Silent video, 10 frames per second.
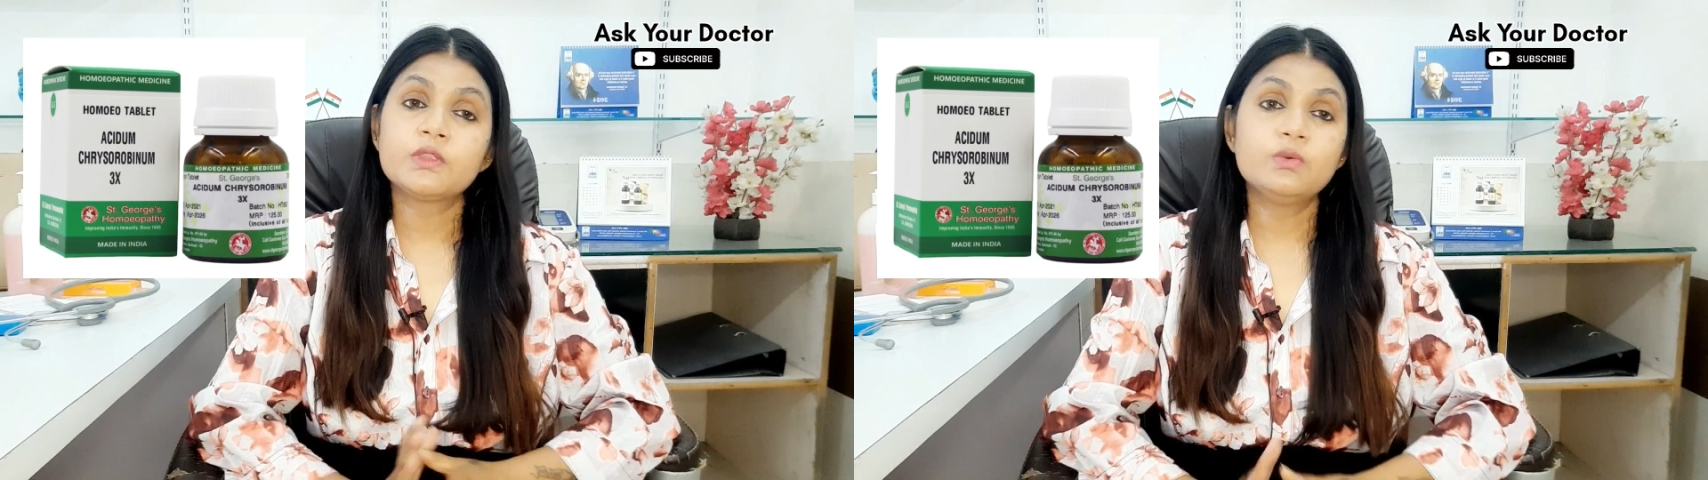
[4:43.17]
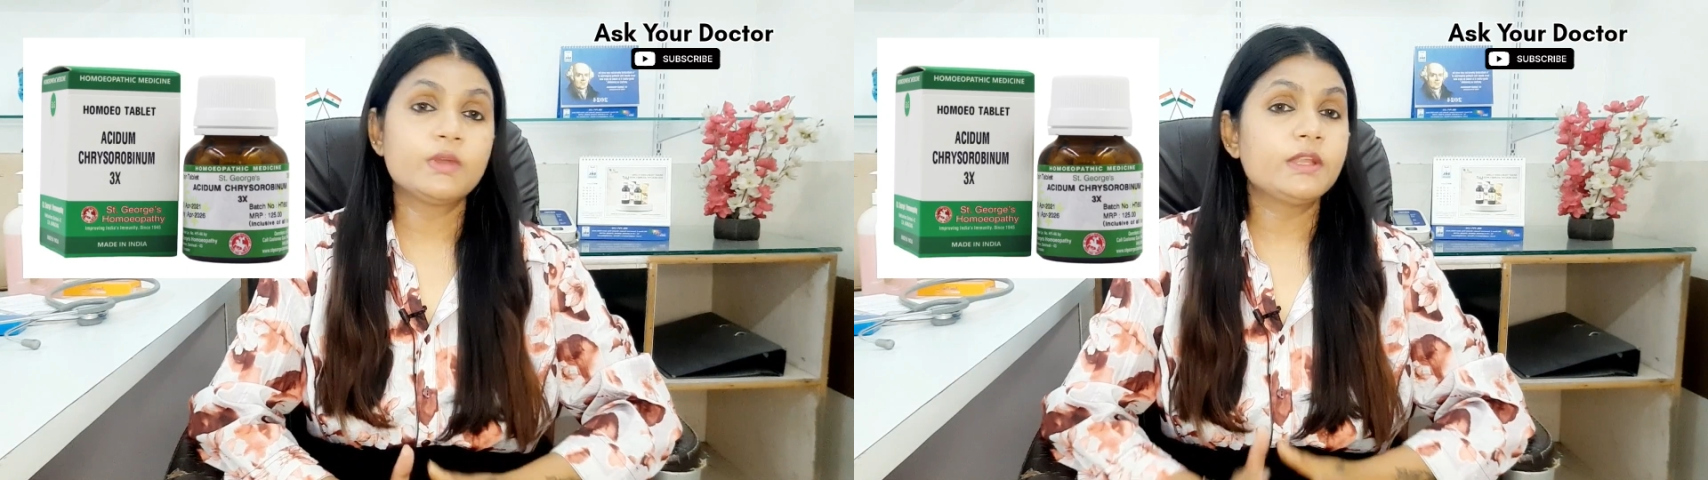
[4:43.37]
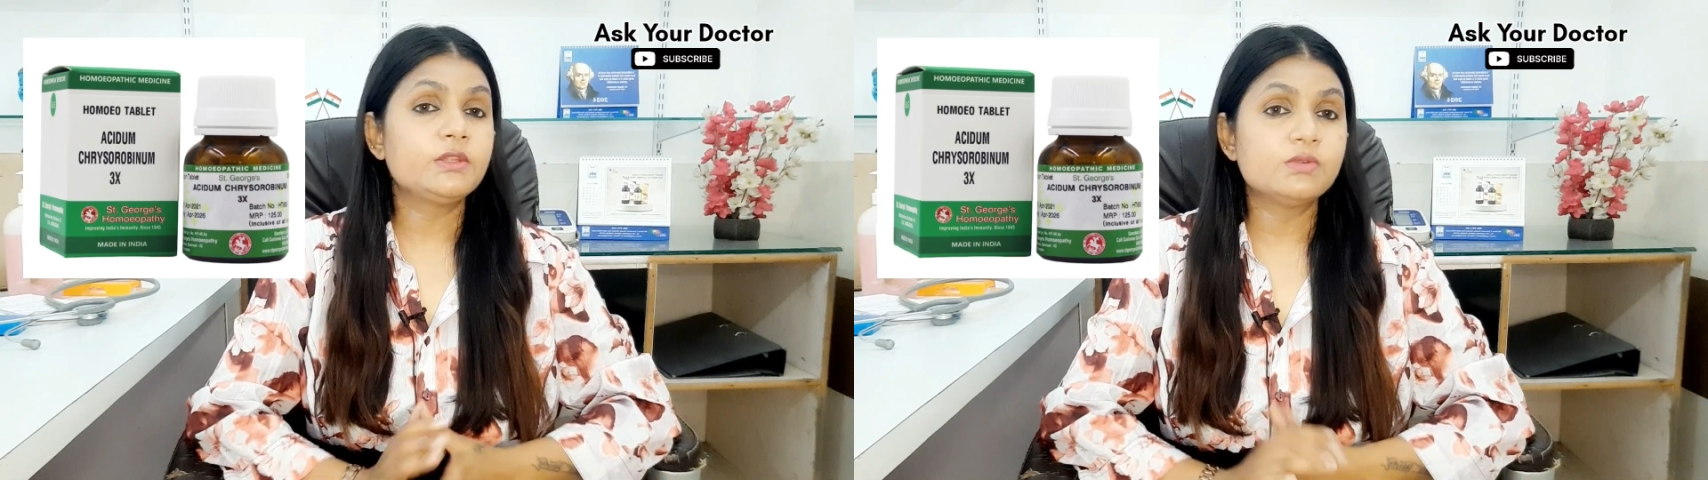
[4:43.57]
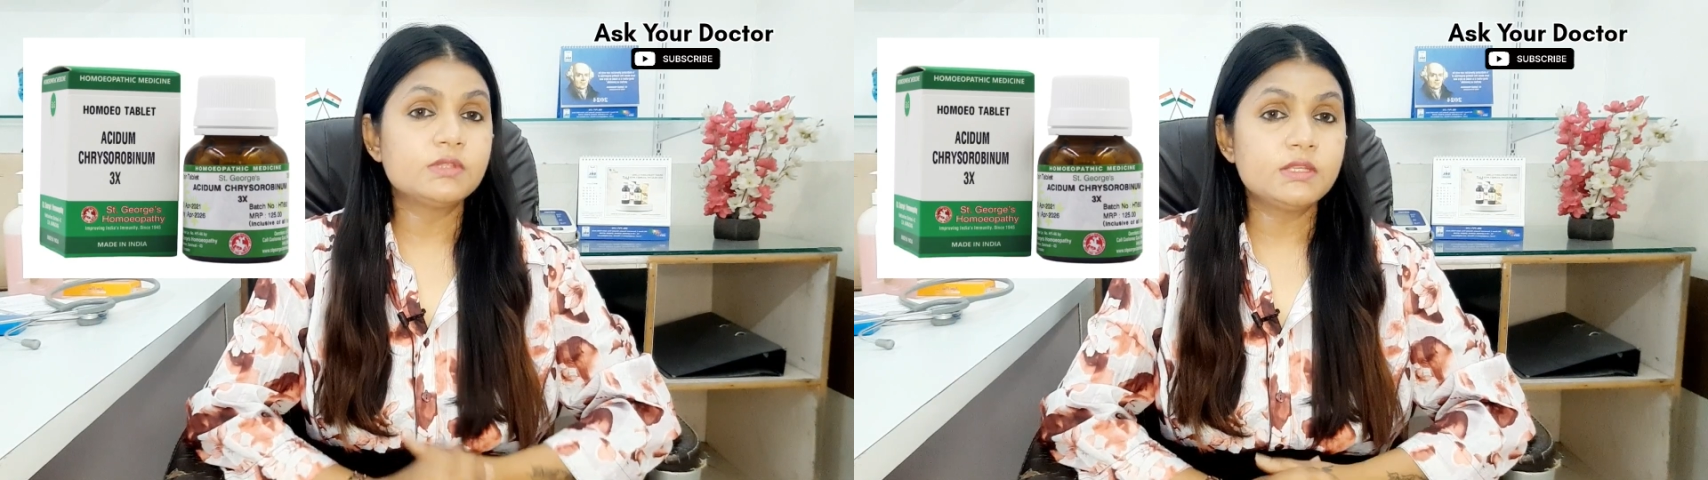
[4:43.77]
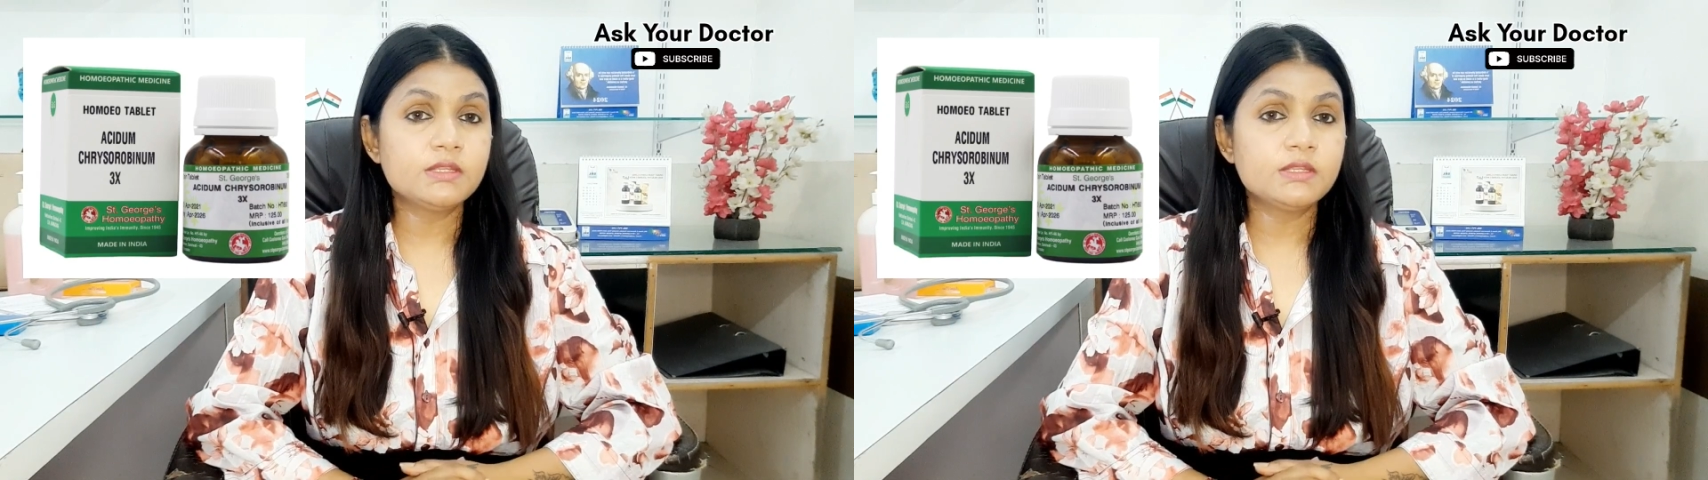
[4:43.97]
You can use this